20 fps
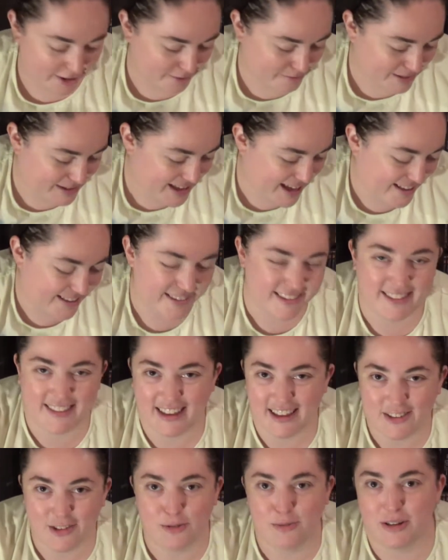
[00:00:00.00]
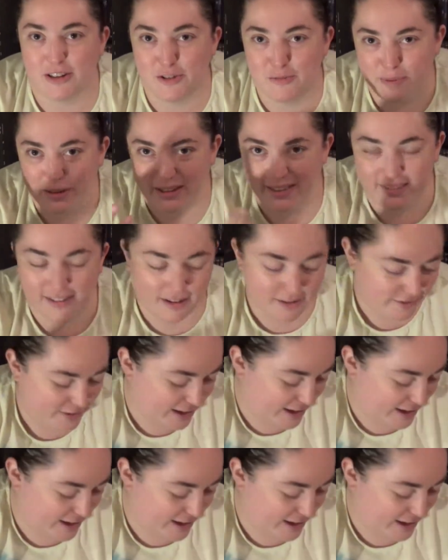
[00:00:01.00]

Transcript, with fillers: My dad doesn't like too much big stuff.